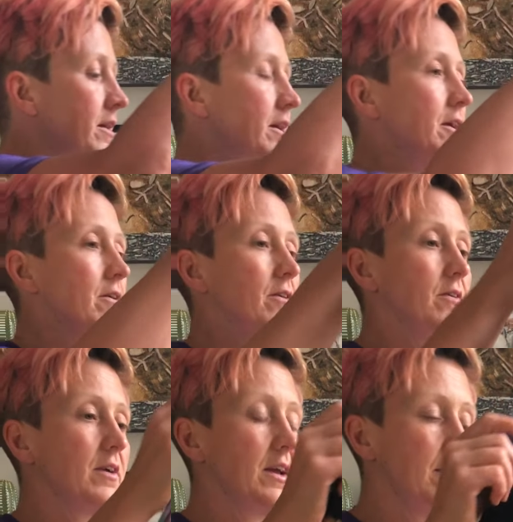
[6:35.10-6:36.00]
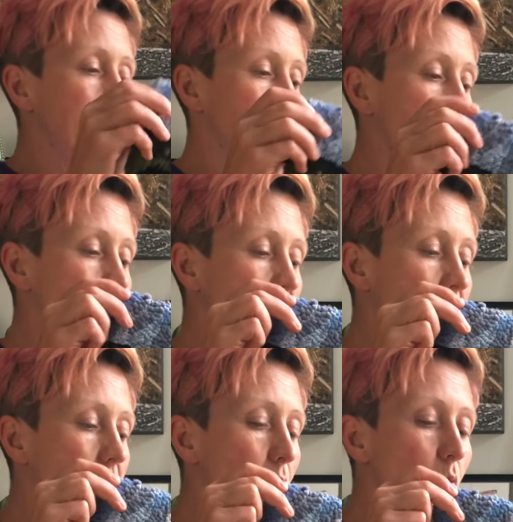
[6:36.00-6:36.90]
here is
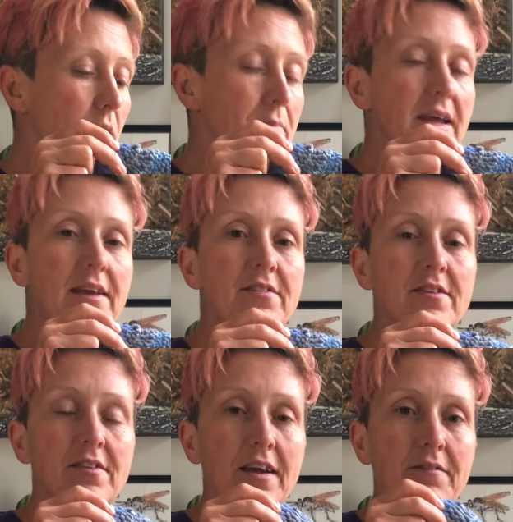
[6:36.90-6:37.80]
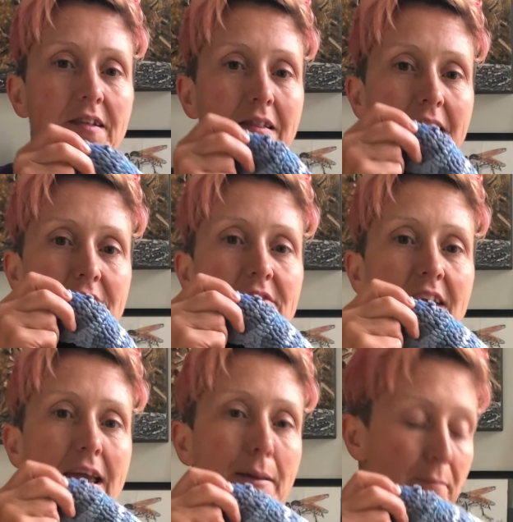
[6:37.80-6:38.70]
one piece. It's kind of a
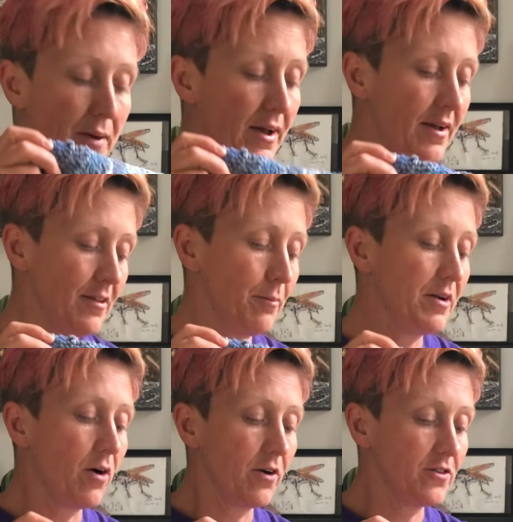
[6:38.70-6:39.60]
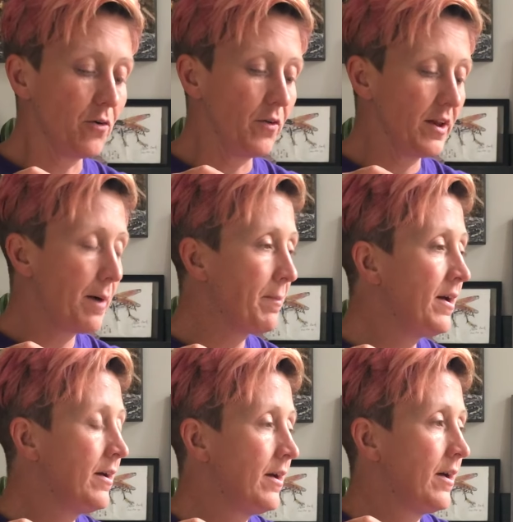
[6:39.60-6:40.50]
landscape, a little bit hard to hold it up.
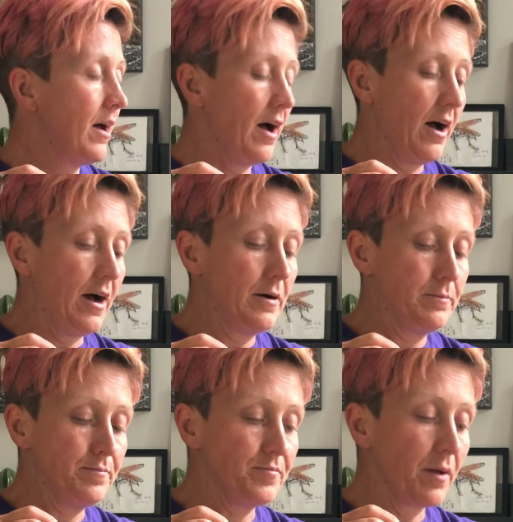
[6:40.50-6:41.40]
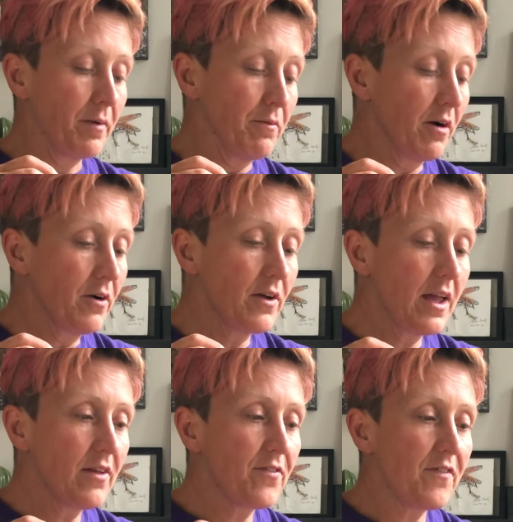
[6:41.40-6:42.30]
But rug
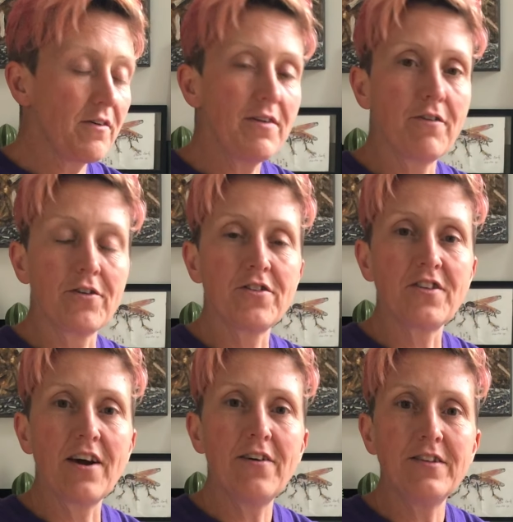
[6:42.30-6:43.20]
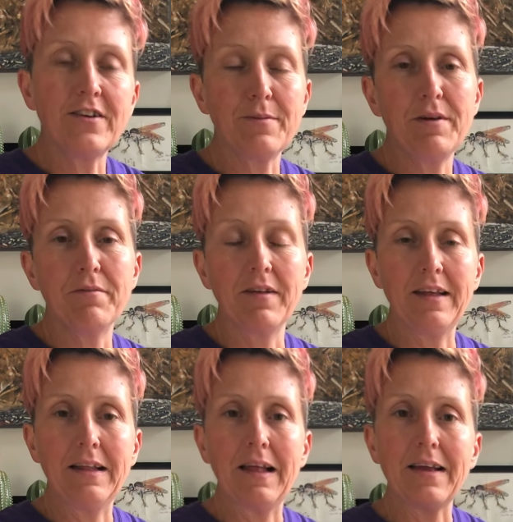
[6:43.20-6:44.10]
hooking is very versatile and you can be
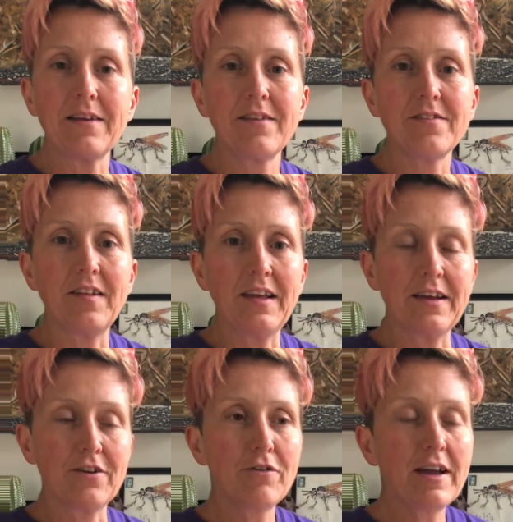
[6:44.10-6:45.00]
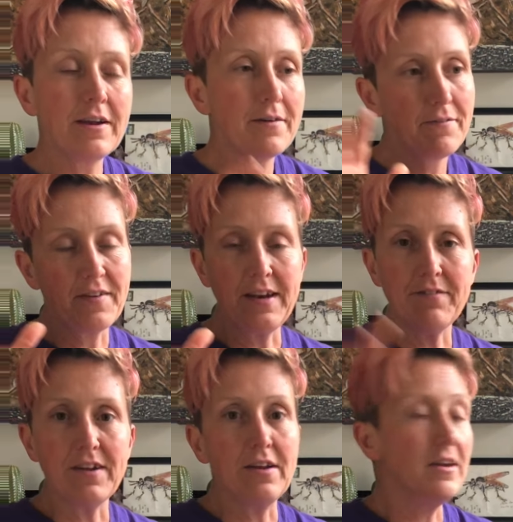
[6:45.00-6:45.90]
really like silly and creative, and
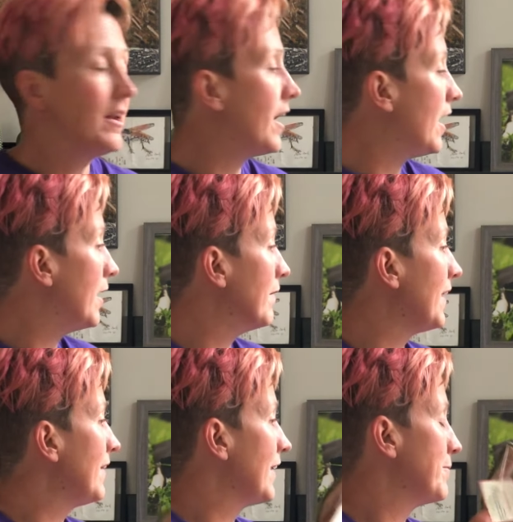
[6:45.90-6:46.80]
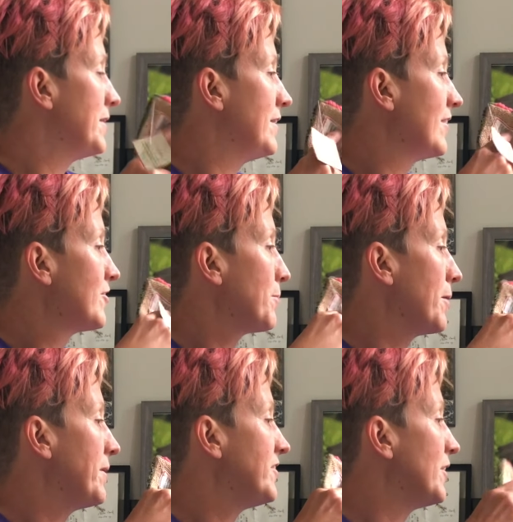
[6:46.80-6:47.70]
even lately I've been
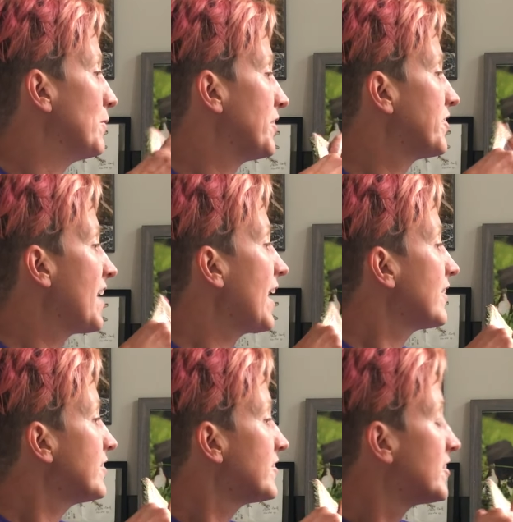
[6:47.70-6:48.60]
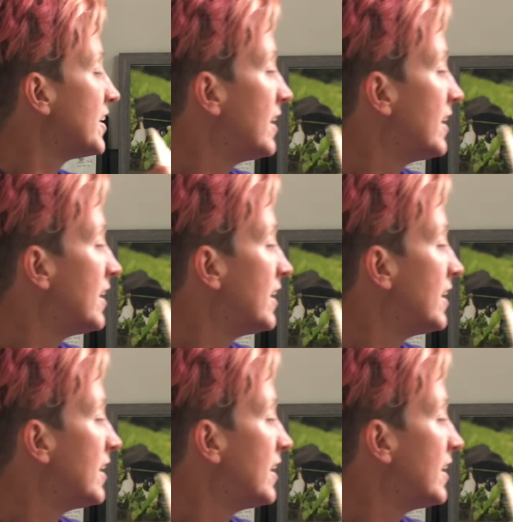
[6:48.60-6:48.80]
experimenting with text,